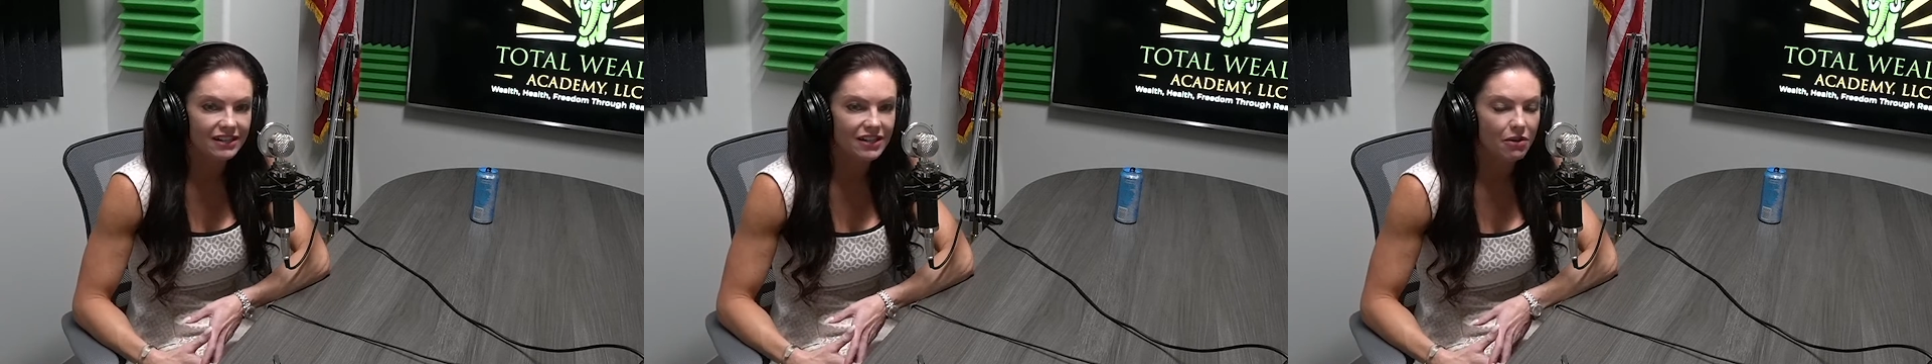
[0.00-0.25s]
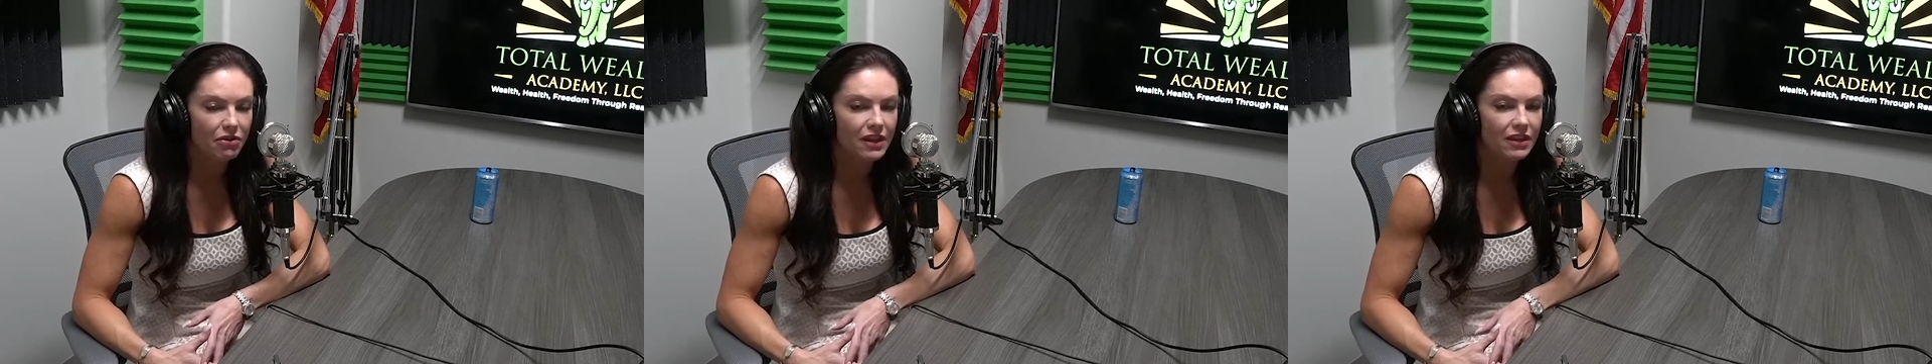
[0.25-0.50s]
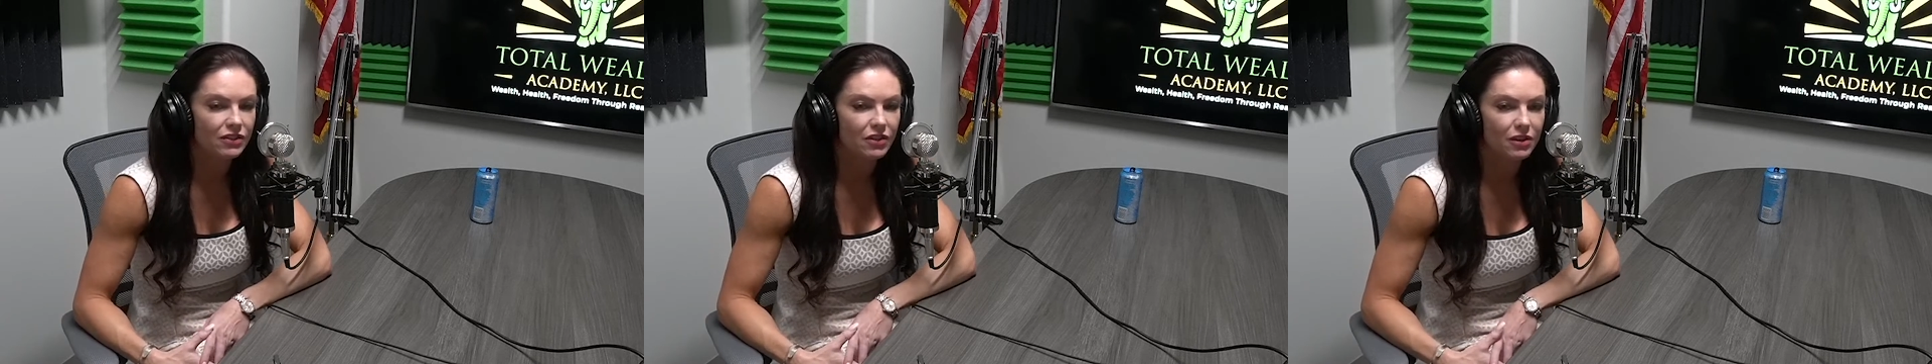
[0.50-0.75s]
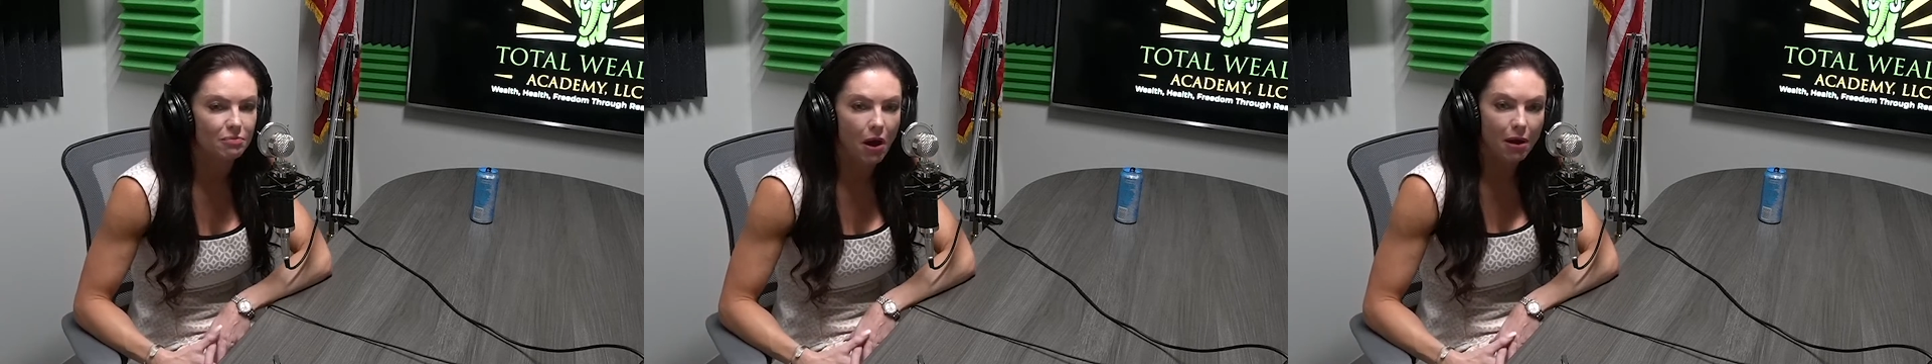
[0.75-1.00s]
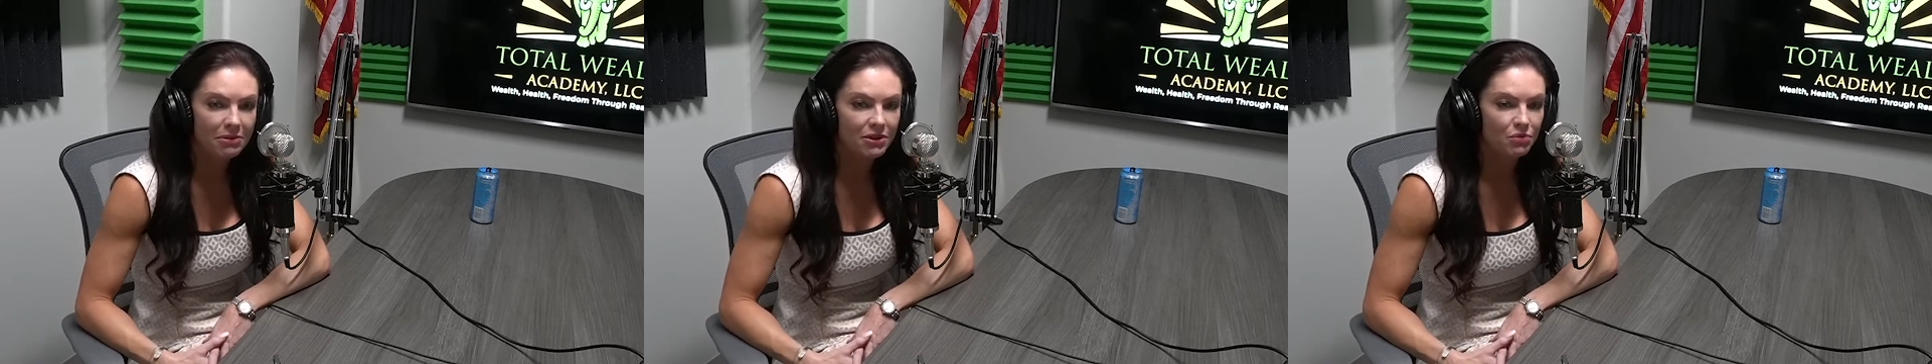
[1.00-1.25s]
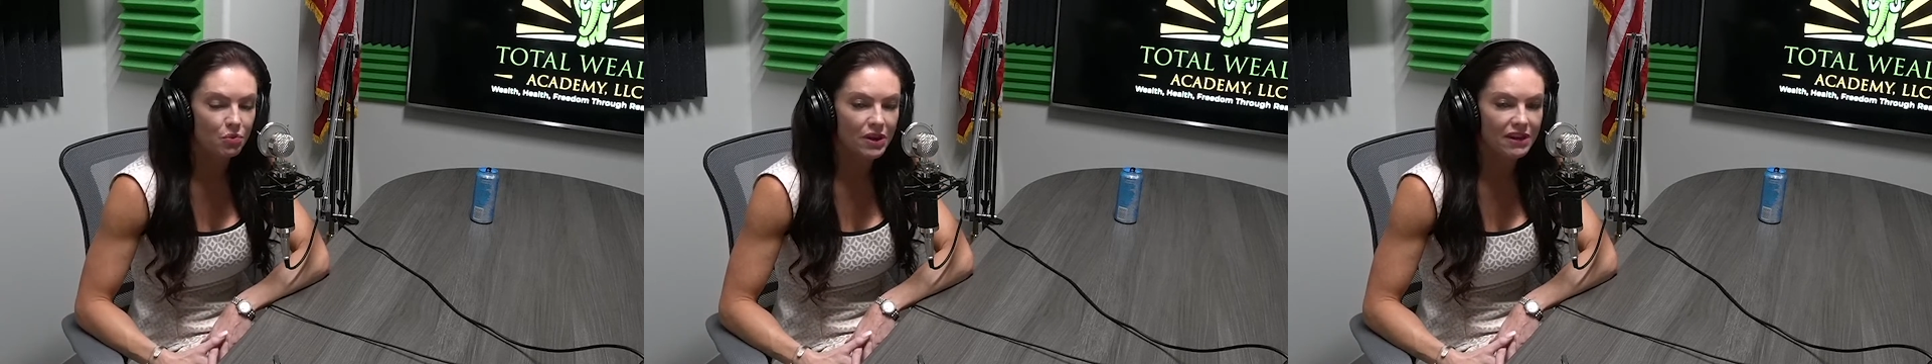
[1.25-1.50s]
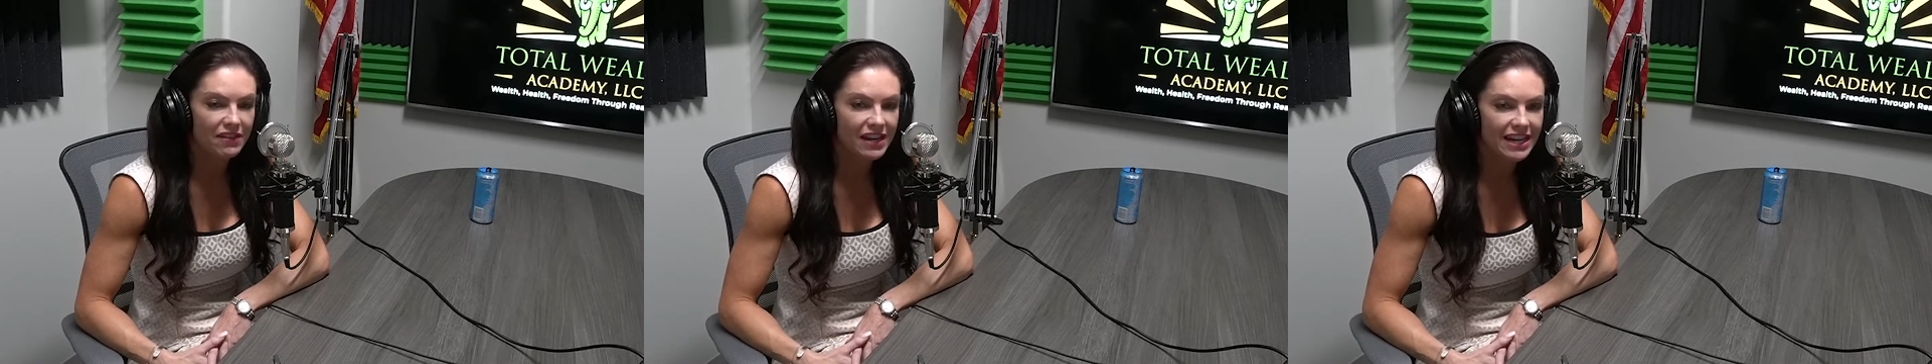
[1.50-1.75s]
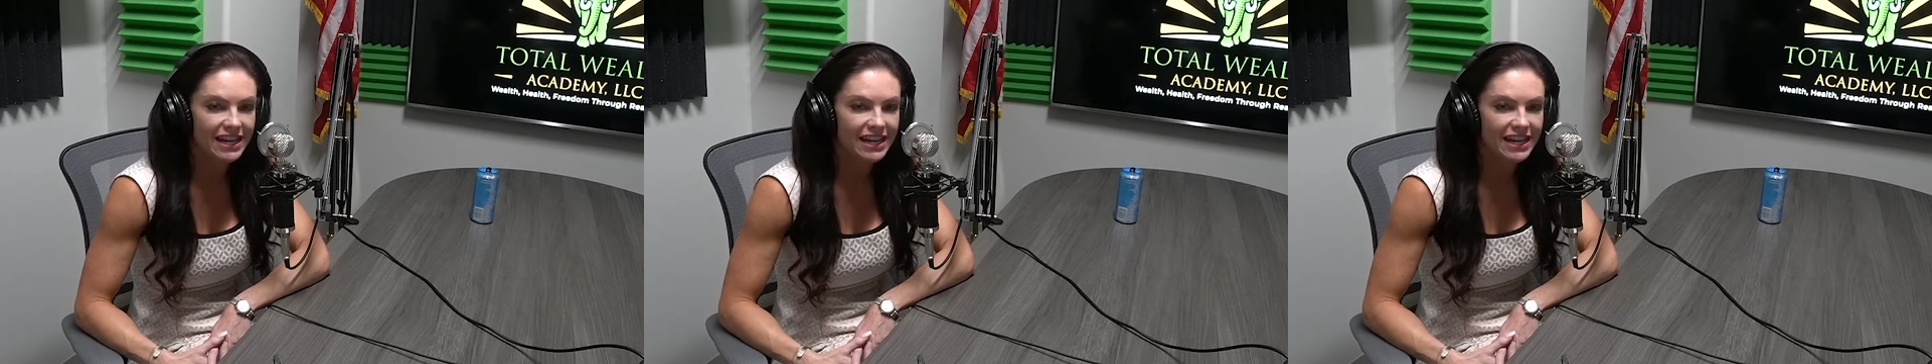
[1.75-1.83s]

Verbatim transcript: You know, things are bobbing and weaving,